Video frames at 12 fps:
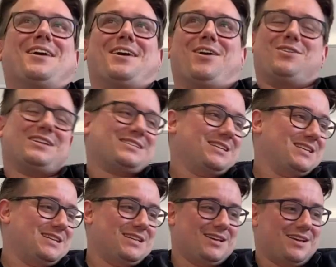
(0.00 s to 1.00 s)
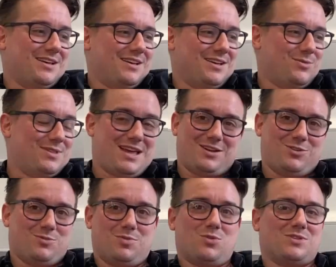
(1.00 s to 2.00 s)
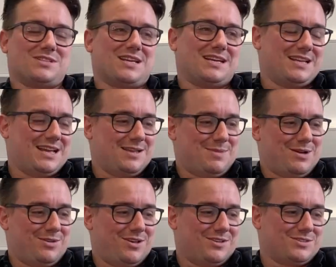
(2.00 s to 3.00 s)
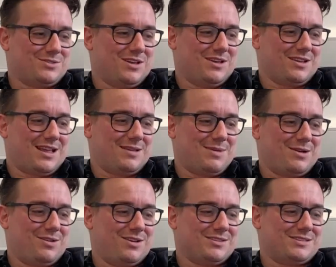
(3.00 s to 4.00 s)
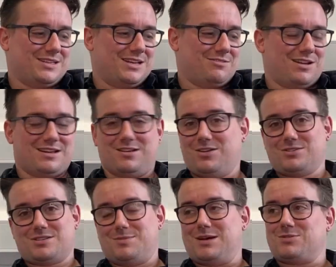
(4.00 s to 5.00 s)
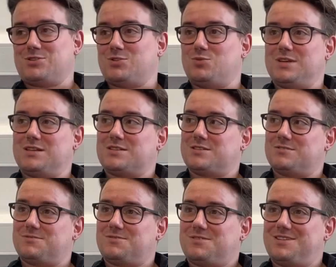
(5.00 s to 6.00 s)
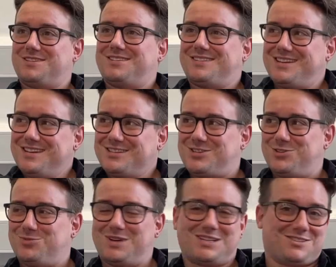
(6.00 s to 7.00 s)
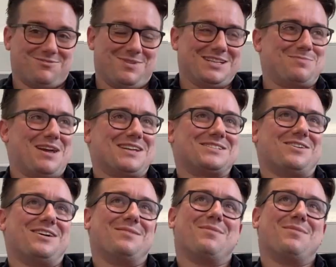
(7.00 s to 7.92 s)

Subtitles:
honestly, when that new Baldur's Gate came out last year, I lost about 2 weeks of 2 weeks of my spare time.